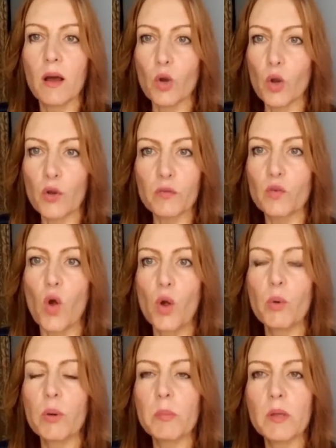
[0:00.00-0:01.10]
a lot of
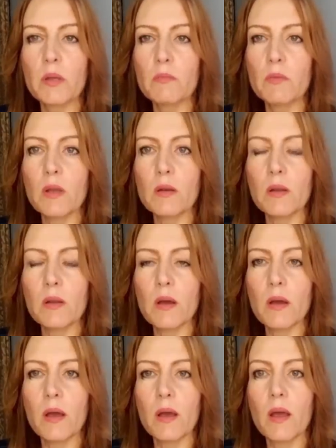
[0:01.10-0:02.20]
strong women in
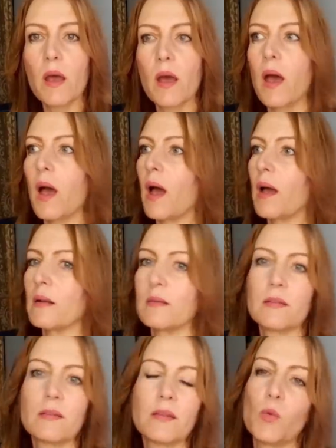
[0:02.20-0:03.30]
India, and
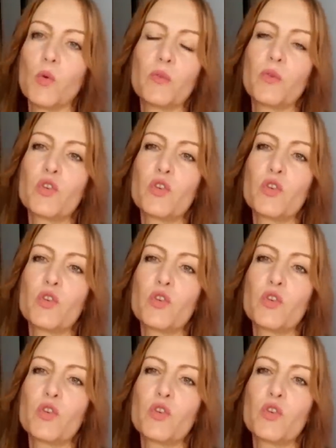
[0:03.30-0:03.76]
same goes for